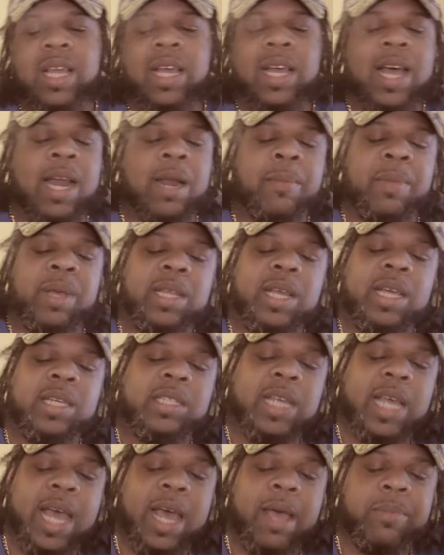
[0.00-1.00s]
I gotta make that
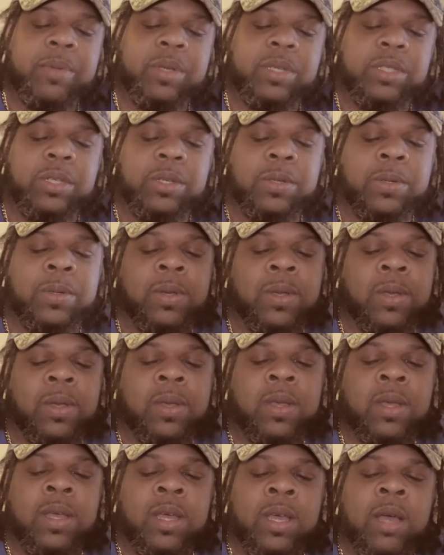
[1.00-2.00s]
shit happen. So
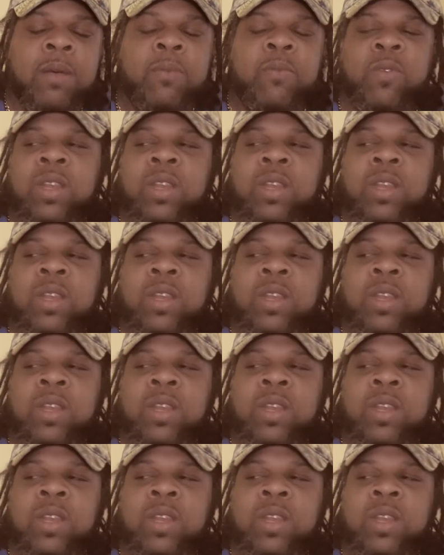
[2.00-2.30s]
I'm really